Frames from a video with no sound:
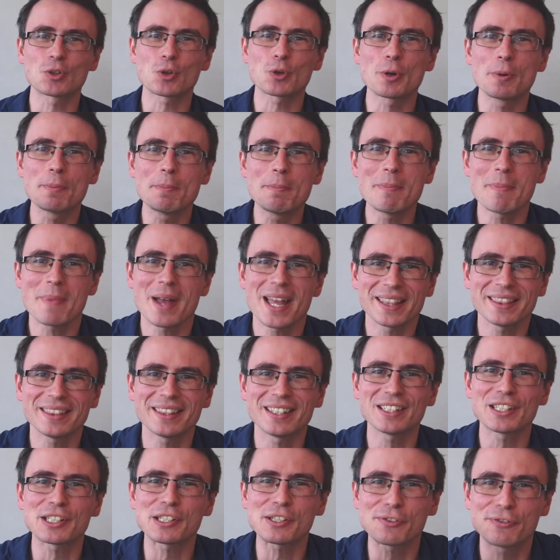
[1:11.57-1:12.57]

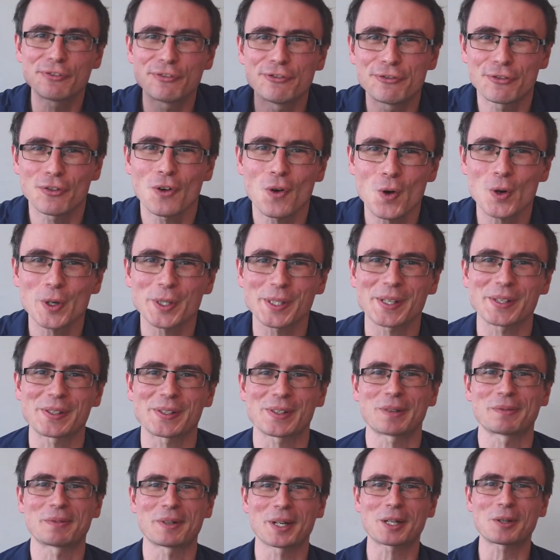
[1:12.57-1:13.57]
tremendous
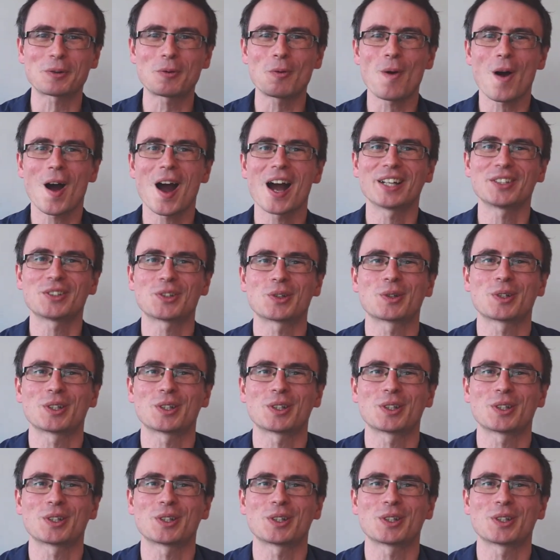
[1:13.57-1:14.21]
forces are required